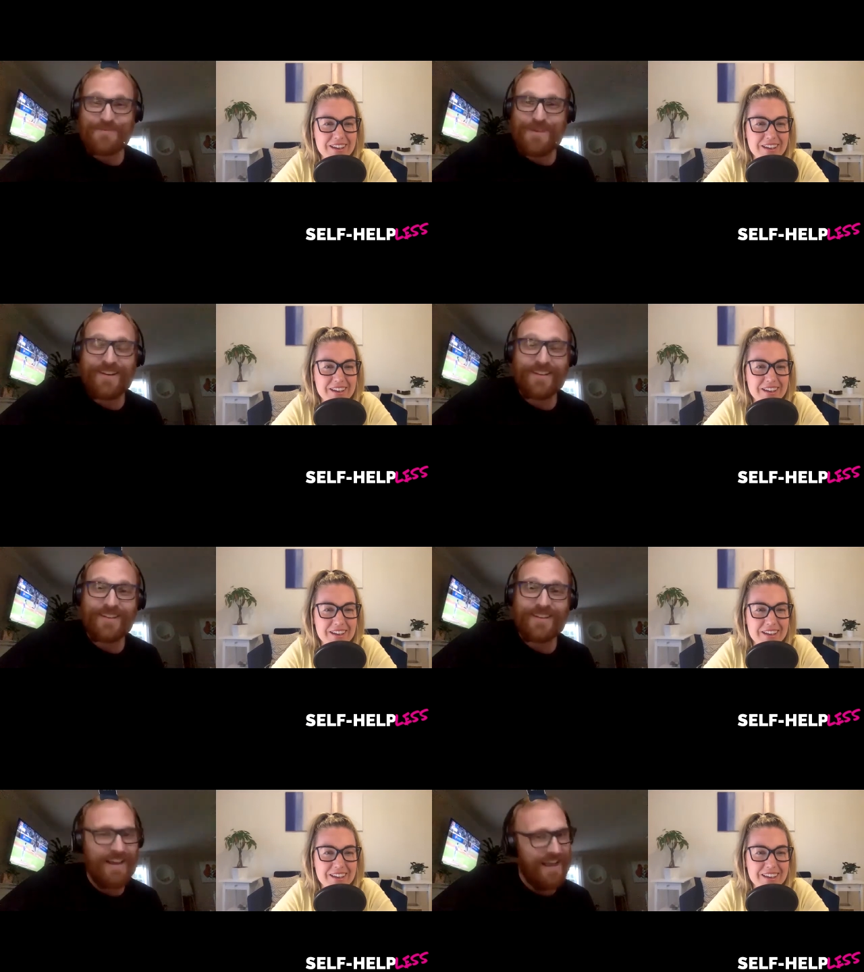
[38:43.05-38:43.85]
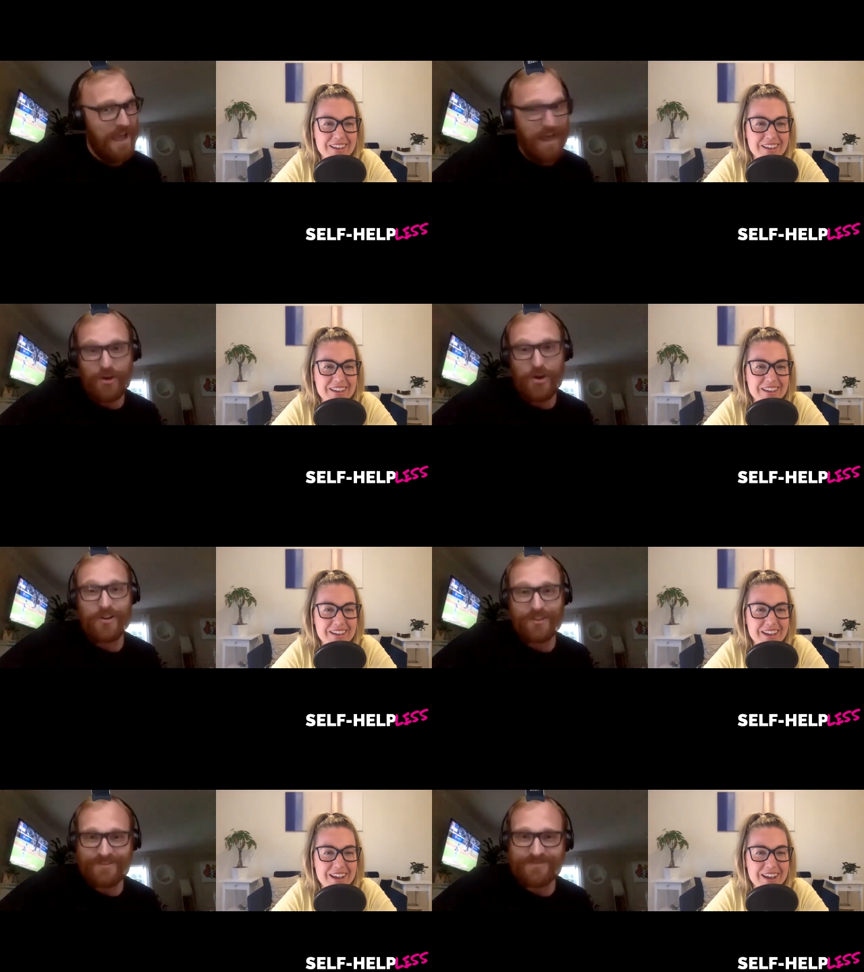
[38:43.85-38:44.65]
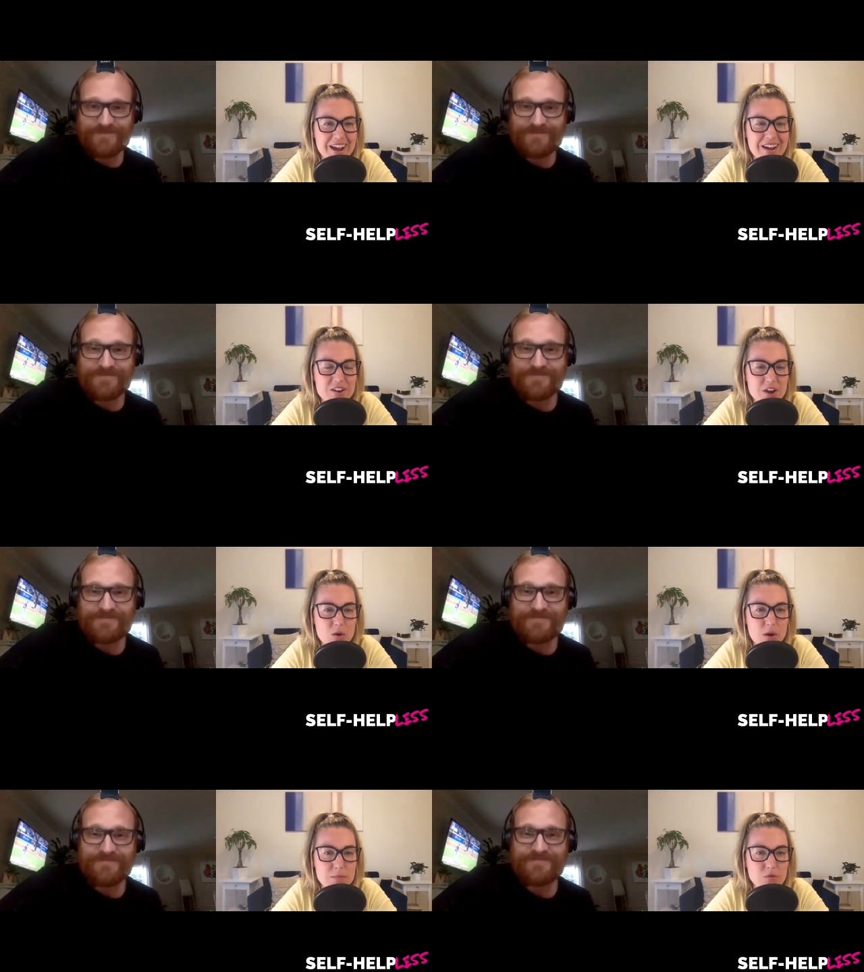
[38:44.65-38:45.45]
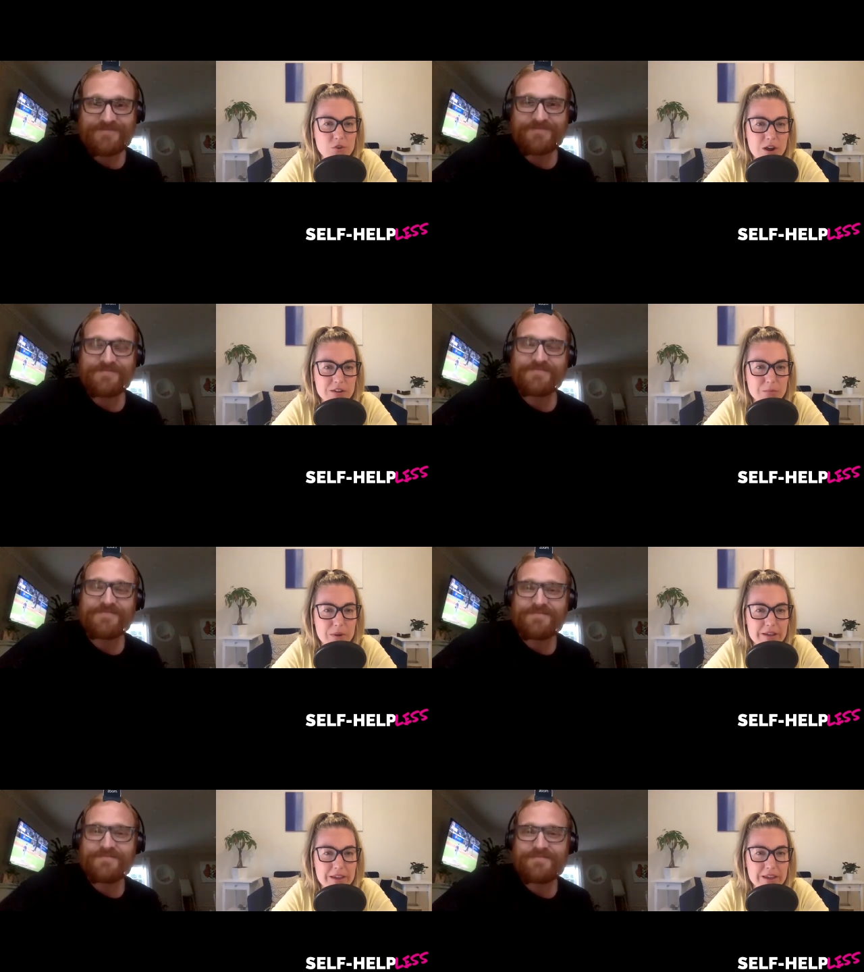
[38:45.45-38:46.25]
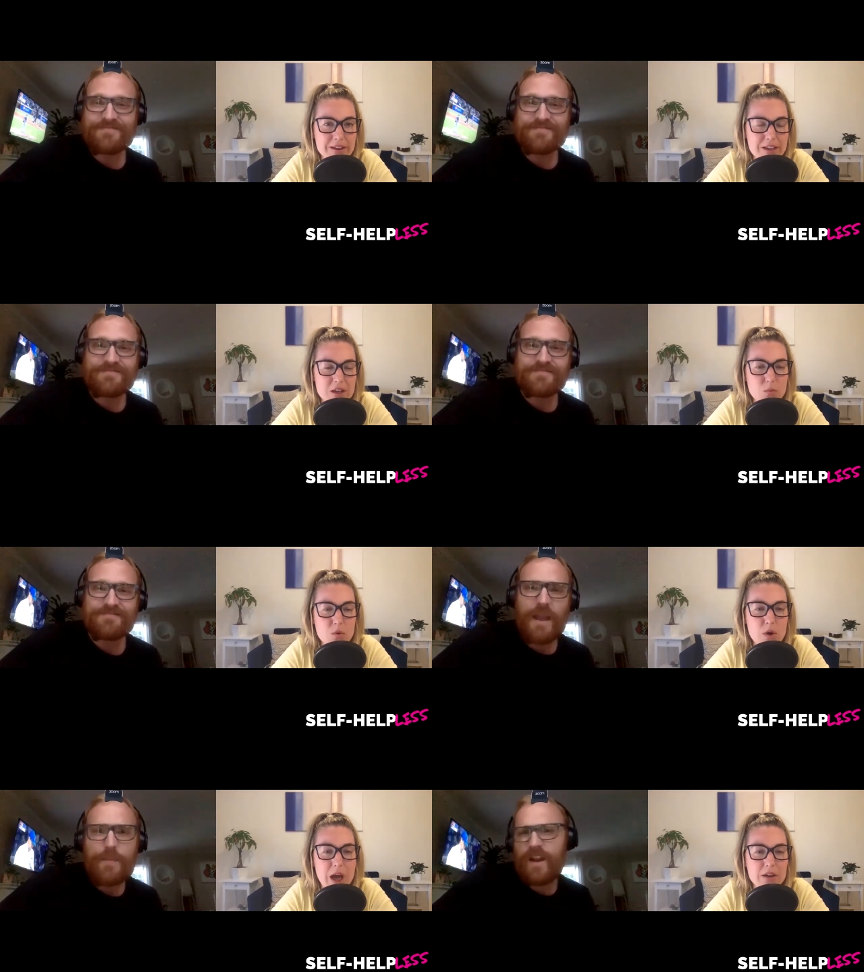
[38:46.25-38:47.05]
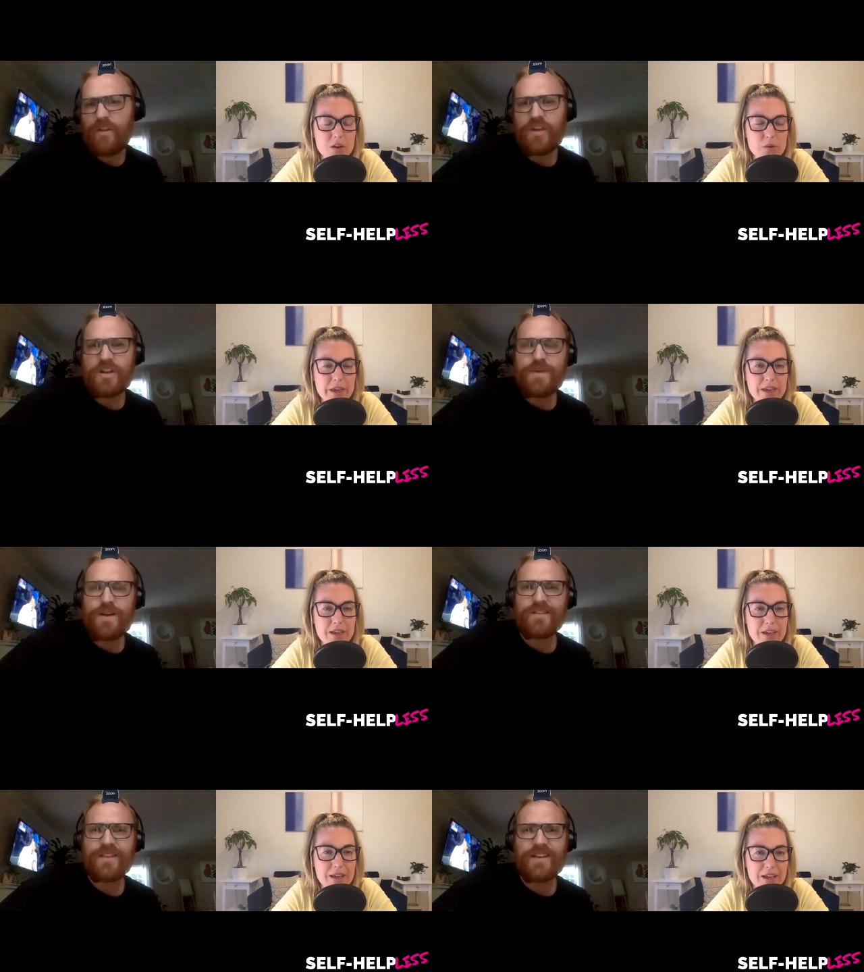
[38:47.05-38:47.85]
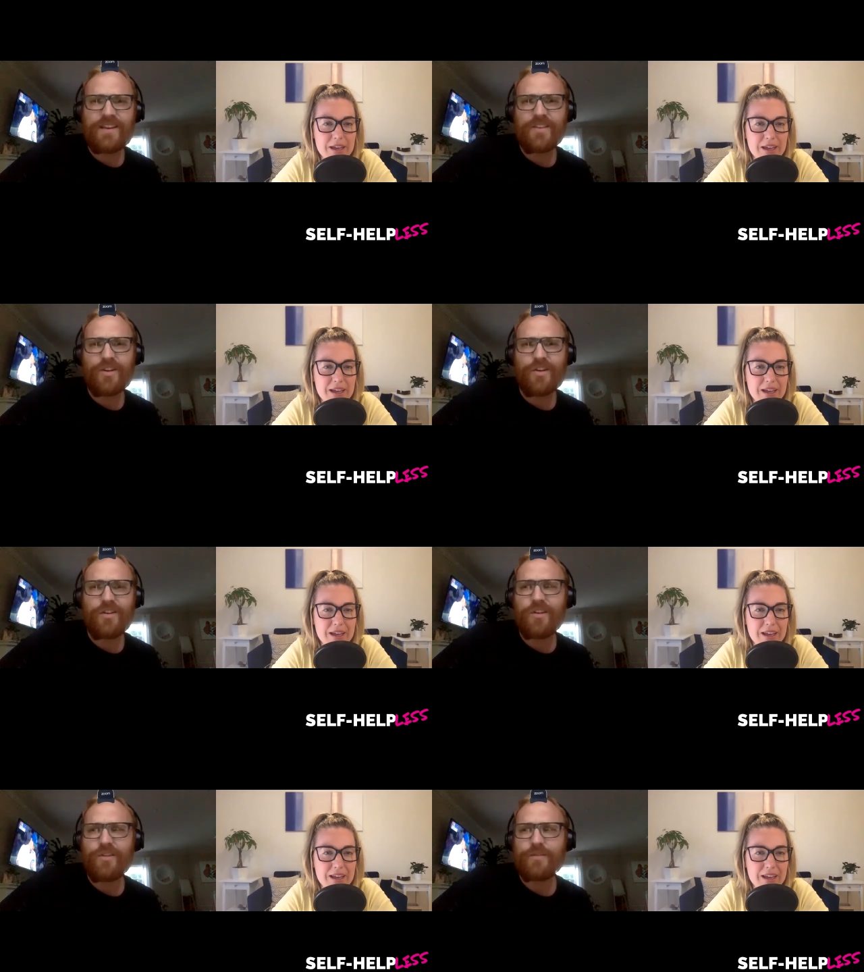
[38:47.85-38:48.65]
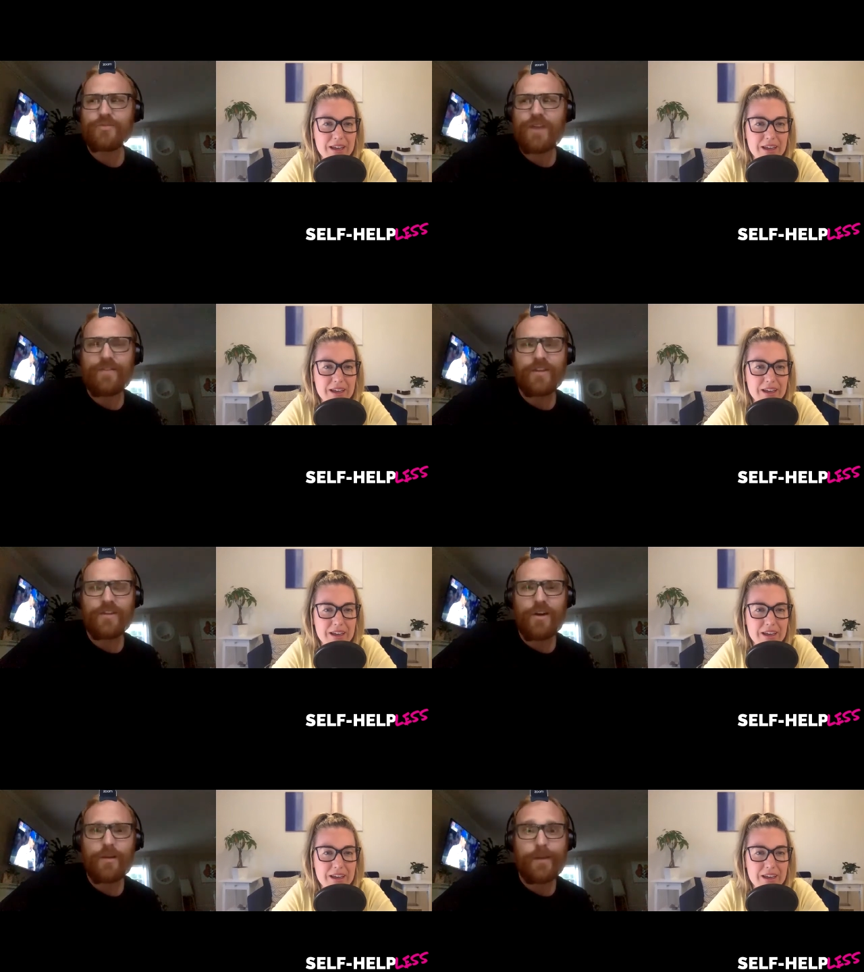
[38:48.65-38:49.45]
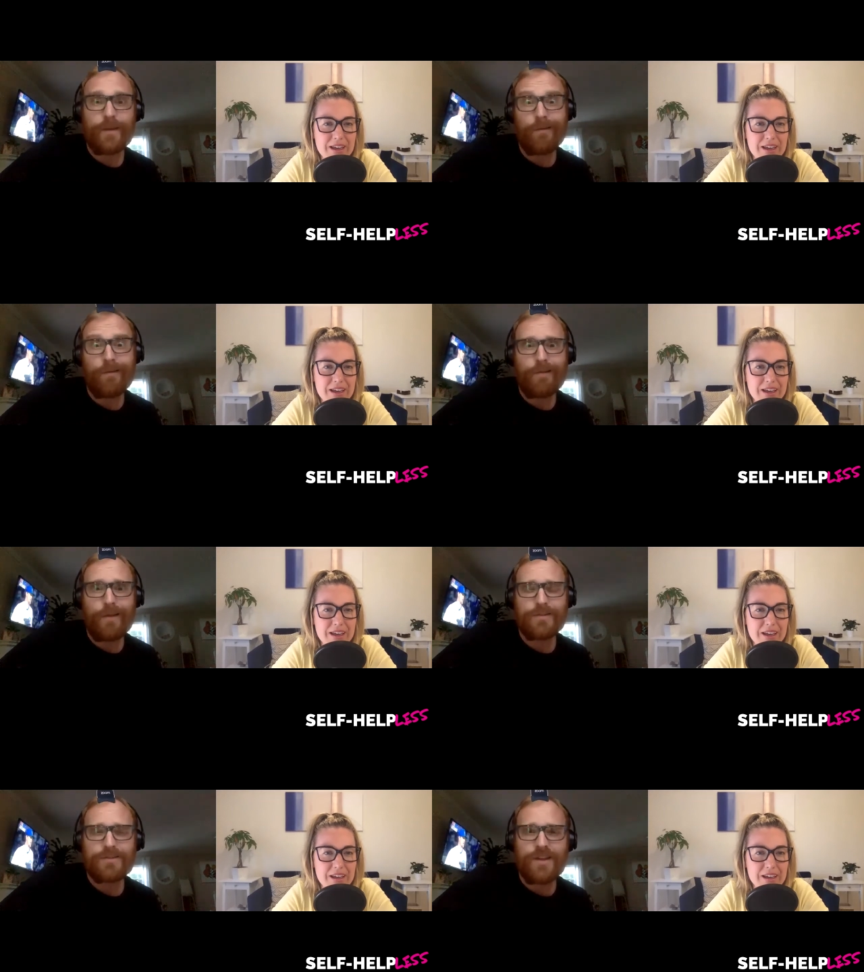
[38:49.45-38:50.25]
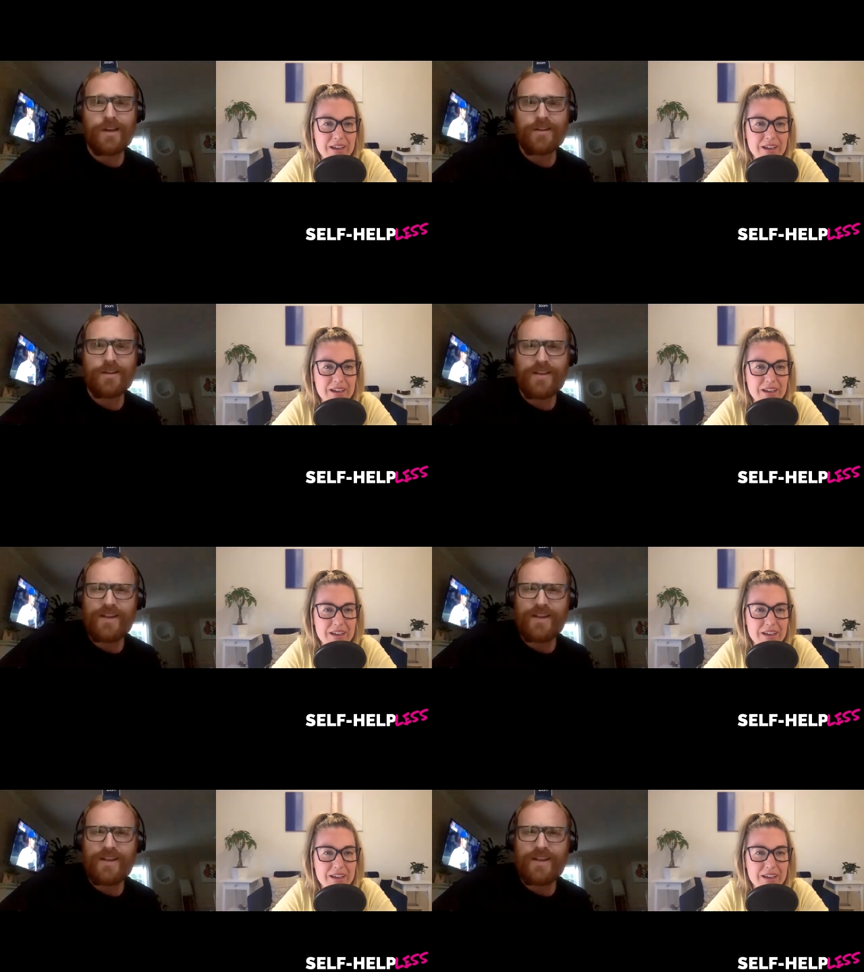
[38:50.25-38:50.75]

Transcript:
Speaker 1: think about it at all.
Speaker 2: I know. I'm shocked by it.
Speaker 1: Well, I mean, I'll you... think about it like in the, you know, if I'm driving in the car, I'll be like, oh, that would suck. And